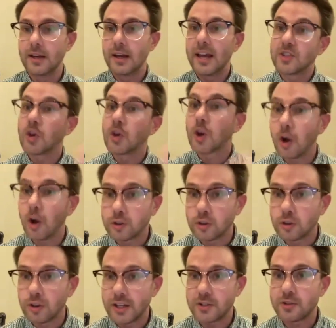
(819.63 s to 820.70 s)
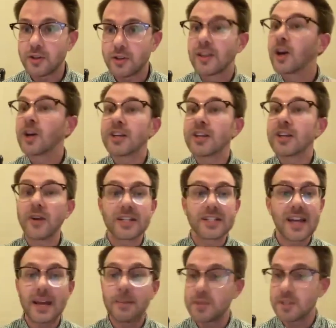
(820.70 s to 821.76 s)
Is it a cultural history? There are different
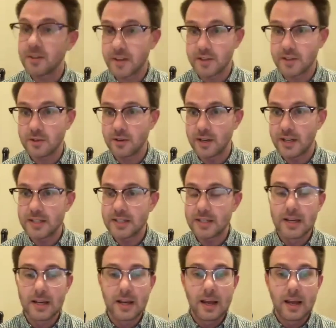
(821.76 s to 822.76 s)
types of histories,